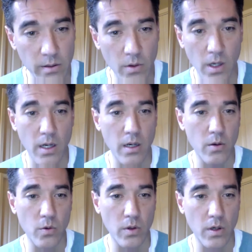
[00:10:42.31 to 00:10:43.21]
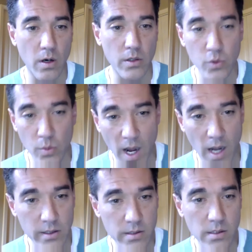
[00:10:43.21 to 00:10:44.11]
or our
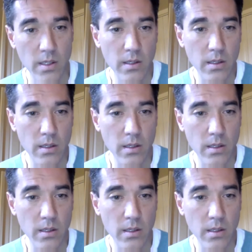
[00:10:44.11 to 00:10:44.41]
toolbox,